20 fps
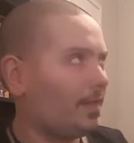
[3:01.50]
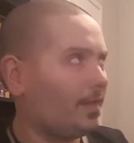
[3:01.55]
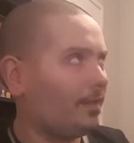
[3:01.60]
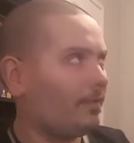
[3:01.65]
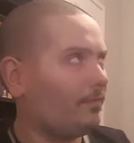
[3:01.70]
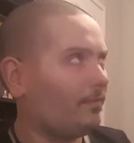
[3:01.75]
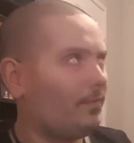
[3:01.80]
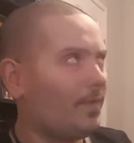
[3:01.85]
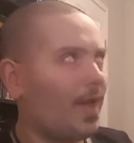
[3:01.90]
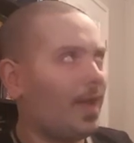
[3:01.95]

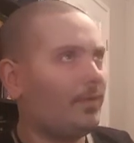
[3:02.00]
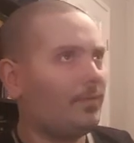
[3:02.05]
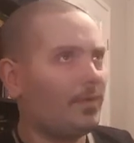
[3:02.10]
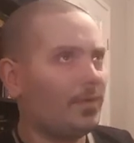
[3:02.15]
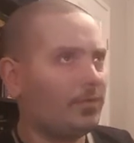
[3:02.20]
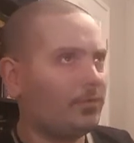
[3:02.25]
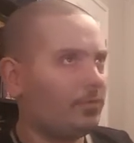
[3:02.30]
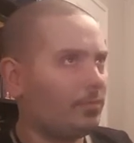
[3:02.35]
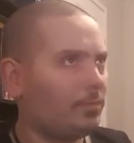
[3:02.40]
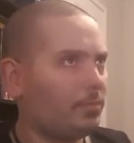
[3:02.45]
like
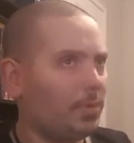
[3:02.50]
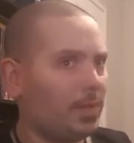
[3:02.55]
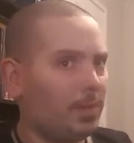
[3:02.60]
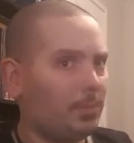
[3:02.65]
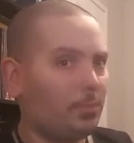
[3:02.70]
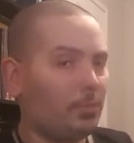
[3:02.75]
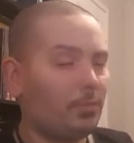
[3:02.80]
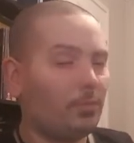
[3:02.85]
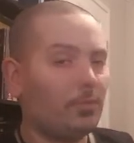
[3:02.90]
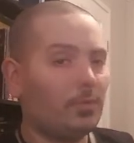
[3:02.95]
500
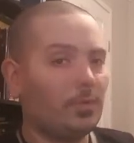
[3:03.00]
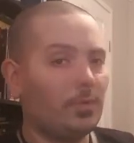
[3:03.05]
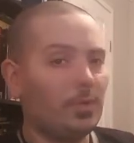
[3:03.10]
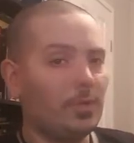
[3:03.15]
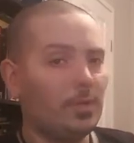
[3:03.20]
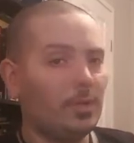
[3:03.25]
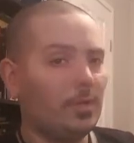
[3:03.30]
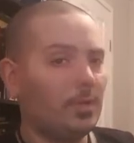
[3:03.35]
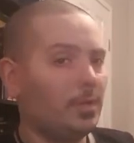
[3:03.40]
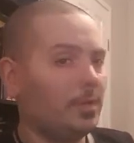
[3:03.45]
people
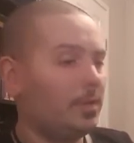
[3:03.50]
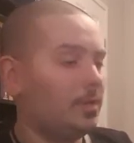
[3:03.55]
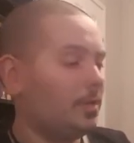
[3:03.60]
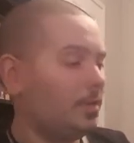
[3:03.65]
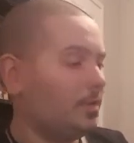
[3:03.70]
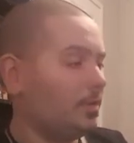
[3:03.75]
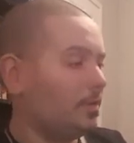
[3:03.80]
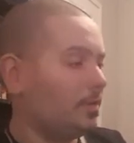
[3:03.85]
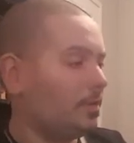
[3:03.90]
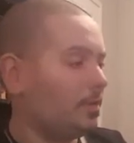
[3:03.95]

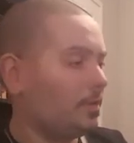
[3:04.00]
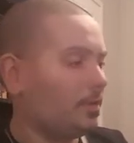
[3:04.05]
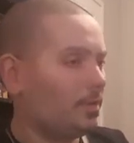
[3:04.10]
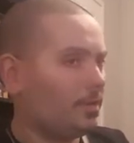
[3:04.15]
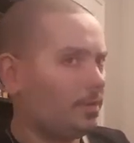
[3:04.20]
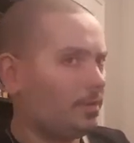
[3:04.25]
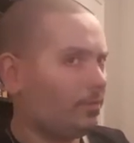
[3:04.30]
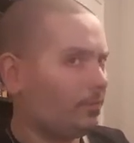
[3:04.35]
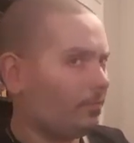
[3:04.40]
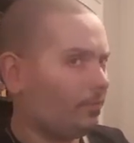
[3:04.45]

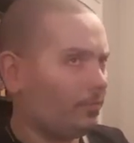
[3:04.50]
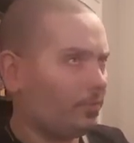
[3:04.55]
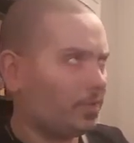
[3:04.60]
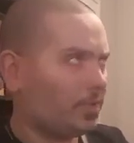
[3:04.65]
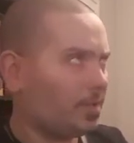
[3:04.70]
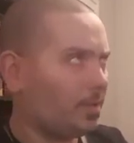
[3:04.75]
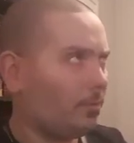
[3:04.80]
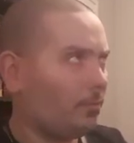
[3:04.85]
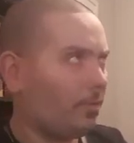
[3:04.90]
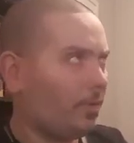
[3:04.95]
or
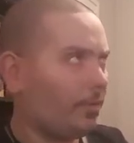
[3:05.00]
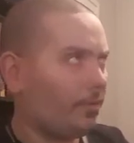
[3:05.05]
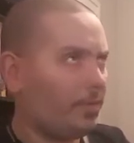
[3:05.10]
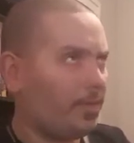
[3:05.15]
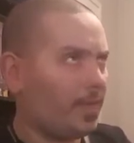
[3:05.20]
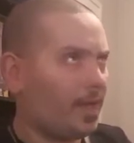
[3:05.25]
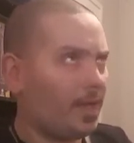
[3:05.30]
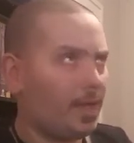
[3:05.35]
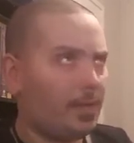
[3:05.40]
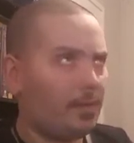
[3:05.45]
somewhere
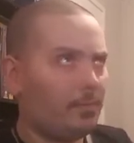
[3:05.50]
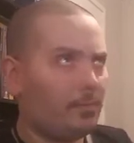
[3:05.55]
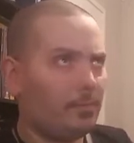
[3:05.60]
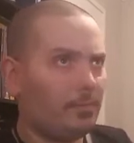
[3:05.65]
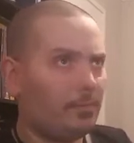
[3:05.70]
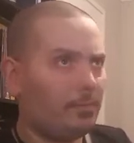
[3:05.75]
in that.